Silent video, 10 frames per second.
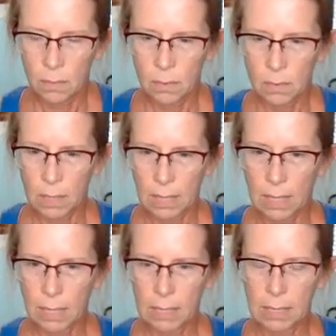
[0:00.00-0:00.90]
Did it
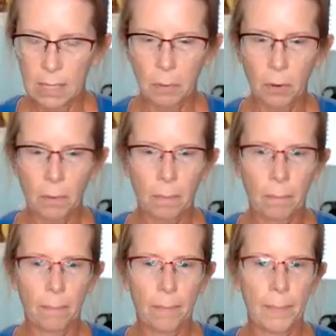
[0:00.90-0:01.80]
get deeper,
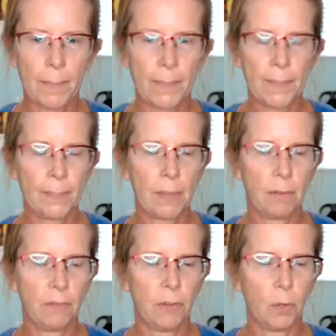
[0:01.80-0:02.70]

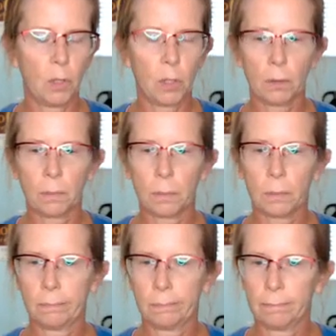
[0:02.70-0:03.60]
fuller,
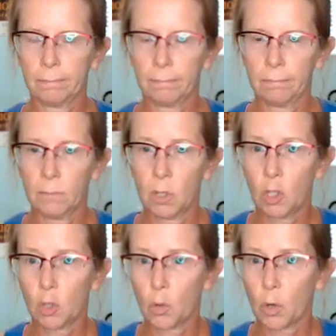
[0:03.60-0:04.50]

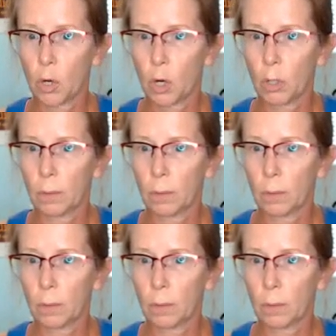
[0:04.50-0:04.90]
shorter?